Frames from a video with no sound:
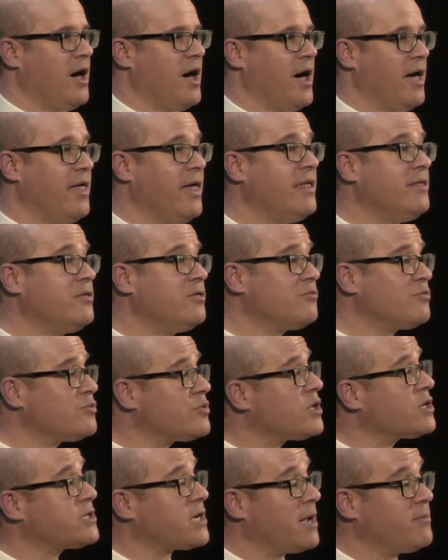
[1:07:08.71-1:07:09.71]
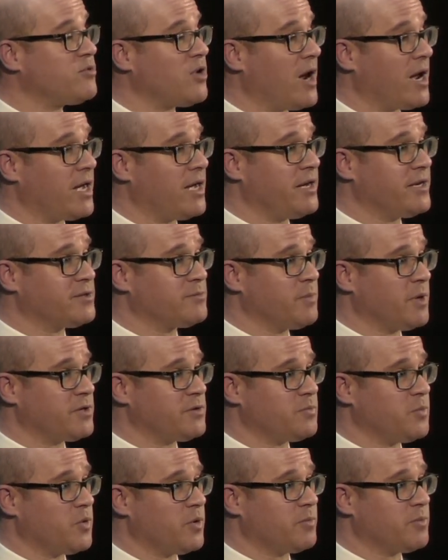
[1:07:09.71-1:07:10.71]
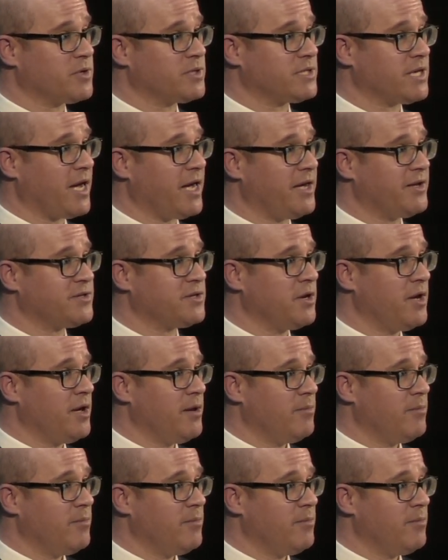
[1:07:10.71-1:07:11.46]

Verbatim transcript: And real-time tracking is much more precise